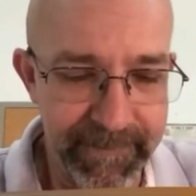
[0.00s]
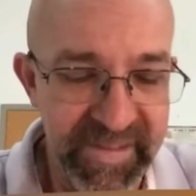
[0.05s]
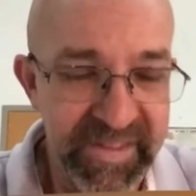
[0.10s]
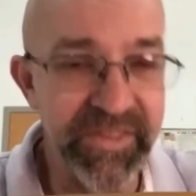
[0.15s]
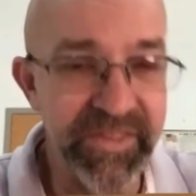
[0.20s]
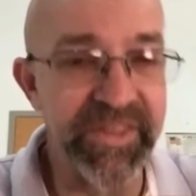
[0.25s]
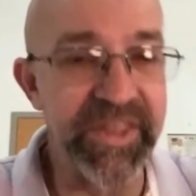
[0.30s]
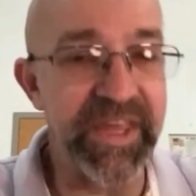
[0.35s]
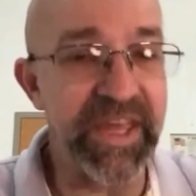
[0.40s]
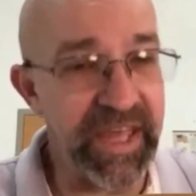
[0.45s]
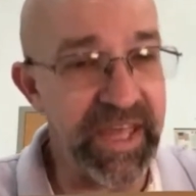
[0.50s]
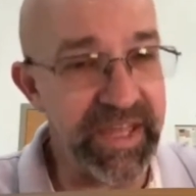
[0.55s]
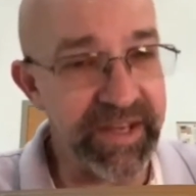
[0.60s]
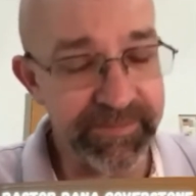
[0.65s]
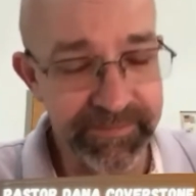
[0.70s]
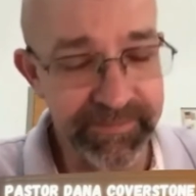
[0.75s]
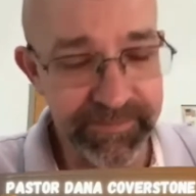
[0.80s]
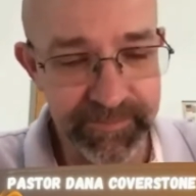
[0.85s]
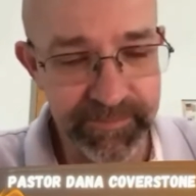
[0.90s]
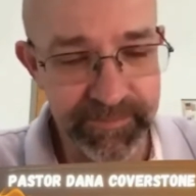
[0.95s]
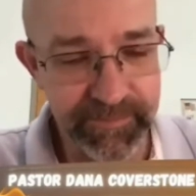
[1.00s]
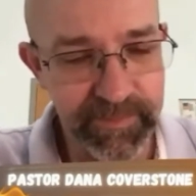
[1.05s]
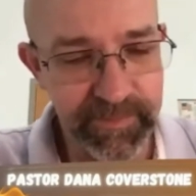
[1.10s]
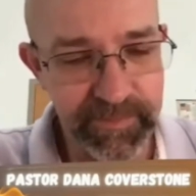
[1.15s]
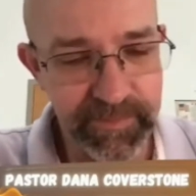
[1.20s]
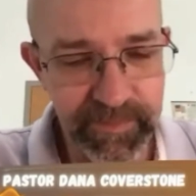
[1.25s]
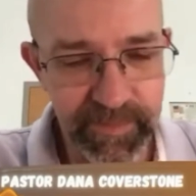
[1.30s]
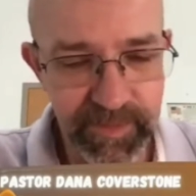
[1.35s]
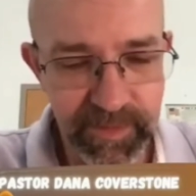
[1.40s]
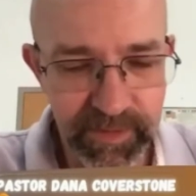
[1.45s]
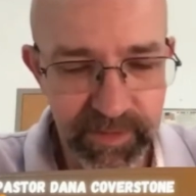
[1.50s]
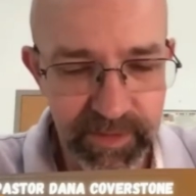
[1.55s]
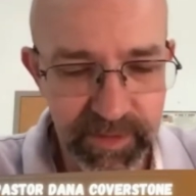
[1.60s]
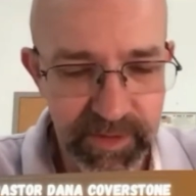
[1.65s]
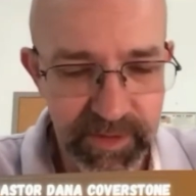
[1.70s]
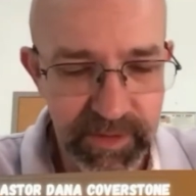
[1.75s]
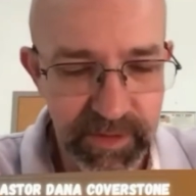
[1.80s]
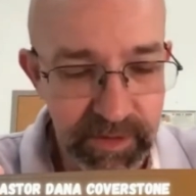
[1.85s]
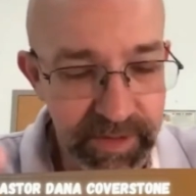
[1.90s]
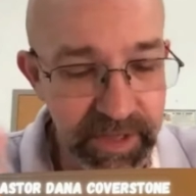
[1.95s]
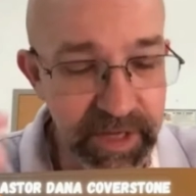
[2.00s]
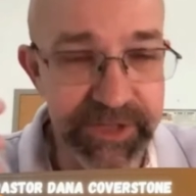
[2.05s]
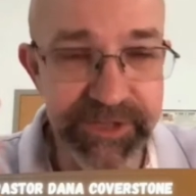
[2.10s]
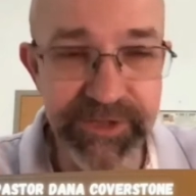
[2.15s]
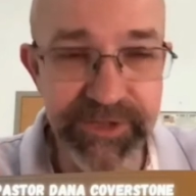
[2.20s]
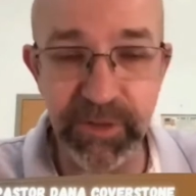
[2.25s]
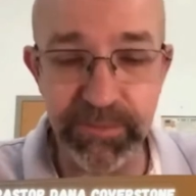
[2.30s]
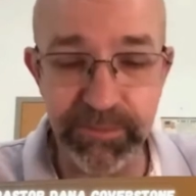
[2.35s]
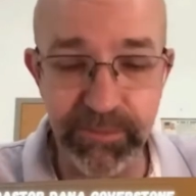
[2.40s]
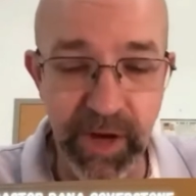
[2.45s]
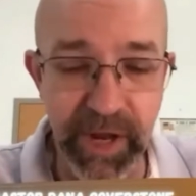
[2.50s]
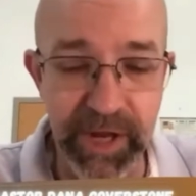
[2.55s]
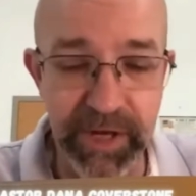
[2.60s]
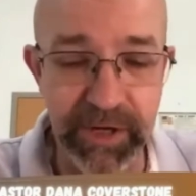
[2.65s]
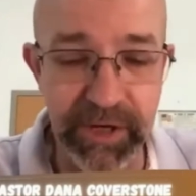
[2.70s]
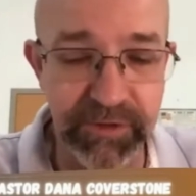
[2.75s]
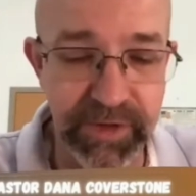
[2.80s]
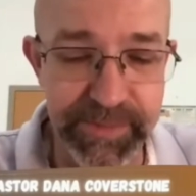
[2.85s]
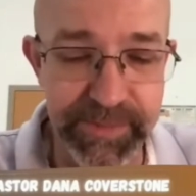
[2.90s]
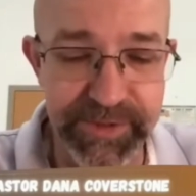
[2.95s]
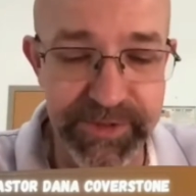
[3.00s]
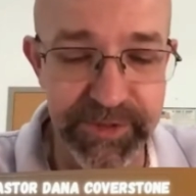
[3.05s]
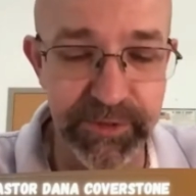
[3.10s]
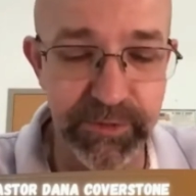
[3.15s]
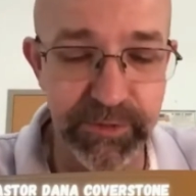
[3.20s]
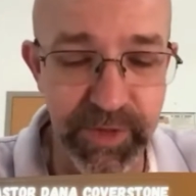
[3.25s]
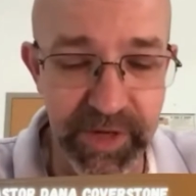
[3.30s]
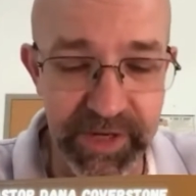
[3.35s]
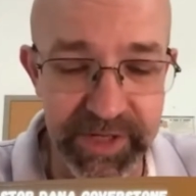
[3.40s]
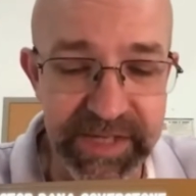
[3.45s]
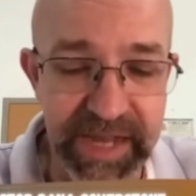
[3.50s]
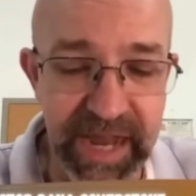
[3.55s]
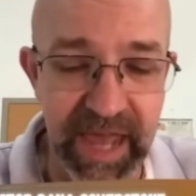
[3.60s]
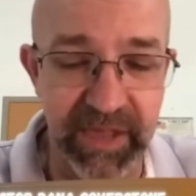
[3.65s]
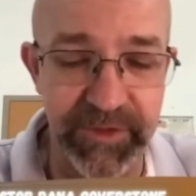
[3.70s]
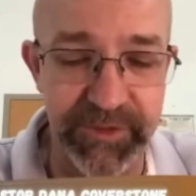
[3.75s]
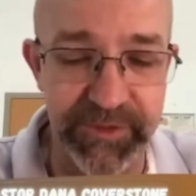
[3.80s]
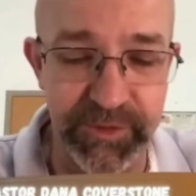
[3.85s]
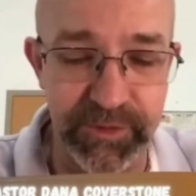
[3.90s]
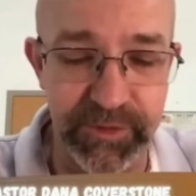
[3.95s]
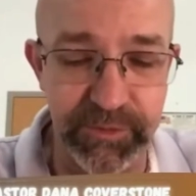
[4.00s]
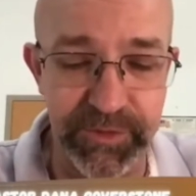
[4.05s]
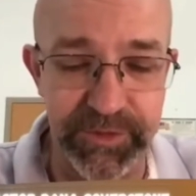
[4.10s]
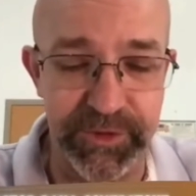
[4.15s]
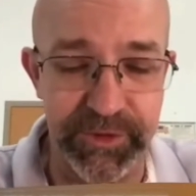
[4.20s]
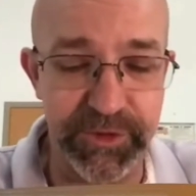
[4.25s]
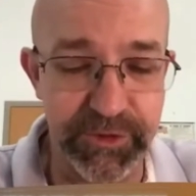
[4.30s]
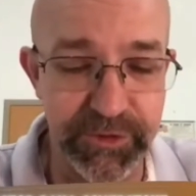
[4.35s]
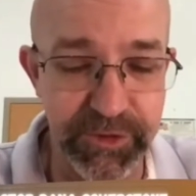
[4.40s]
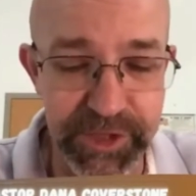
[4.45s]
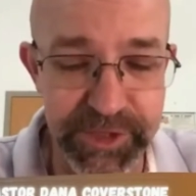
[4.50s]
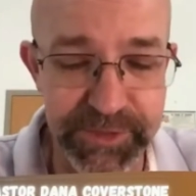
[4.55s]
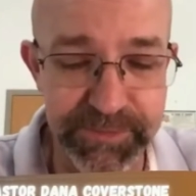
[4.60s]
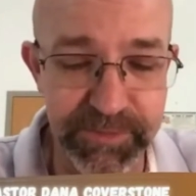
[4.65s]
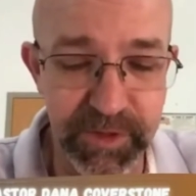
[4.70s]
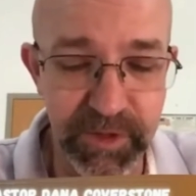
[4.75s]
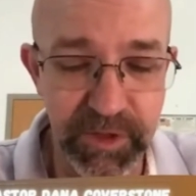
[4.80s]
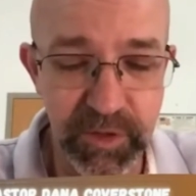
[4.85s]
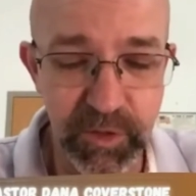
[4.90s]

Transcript: Then, then I saw a bright crimson red calendar with a crisp